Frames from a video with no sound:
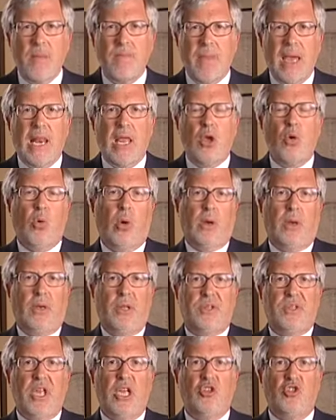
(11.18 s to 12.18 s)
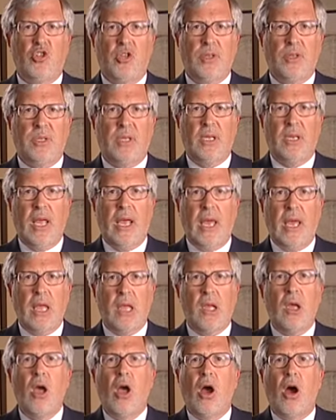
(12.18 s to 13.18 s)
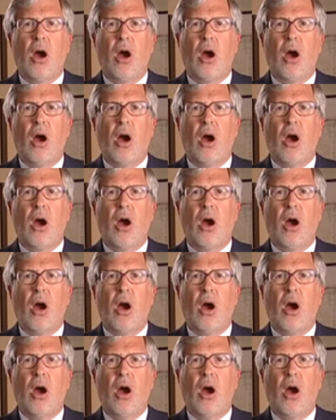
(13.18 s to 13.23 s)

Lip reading: many organizations today